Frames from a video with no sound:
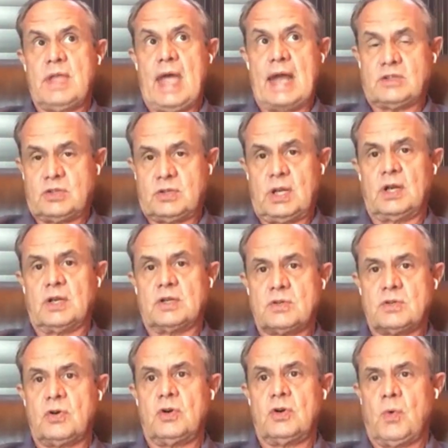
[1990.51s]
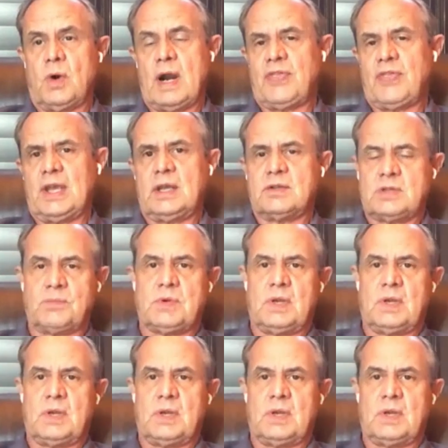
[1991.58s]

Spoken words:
that still is true, where I think